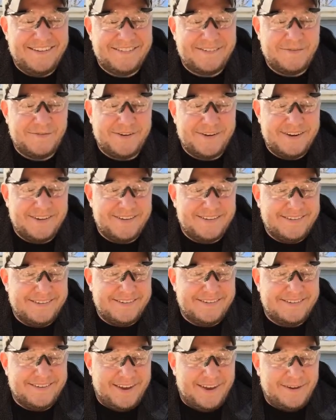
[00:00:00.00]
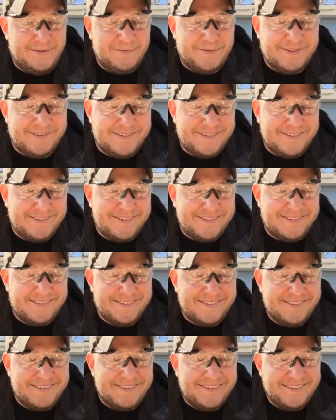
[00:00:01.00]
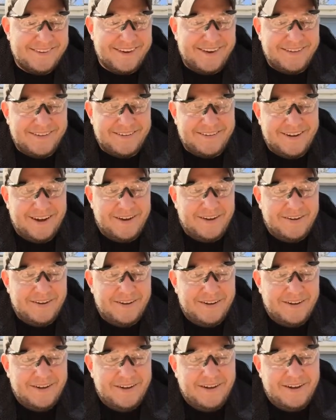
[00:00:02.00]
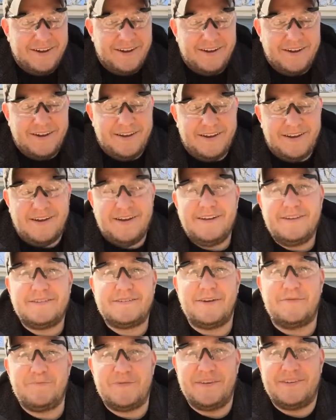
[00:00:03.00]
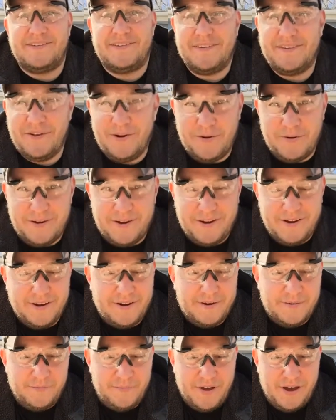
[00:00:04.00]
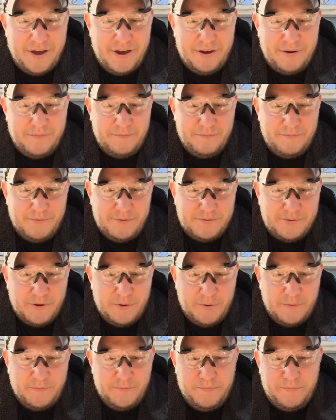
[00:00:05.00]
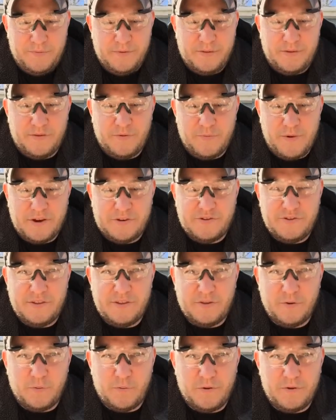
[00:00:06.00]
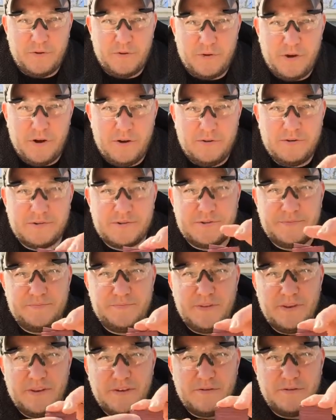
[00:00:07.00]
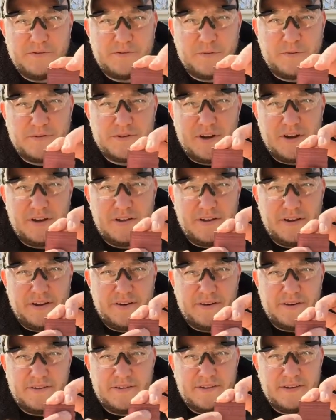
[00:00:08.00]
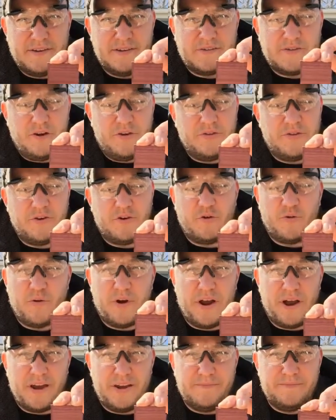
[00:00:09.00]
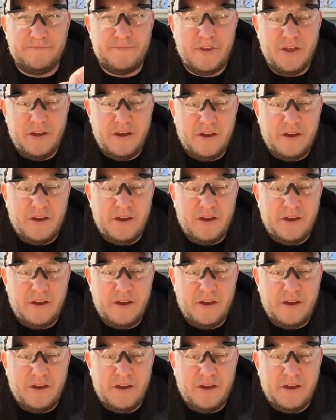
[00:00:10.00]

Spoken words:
So we're gonna sandwich this together. Now, something to note here. So the direction that the wood grows, it grows horizontally here. You can see it's called the grain.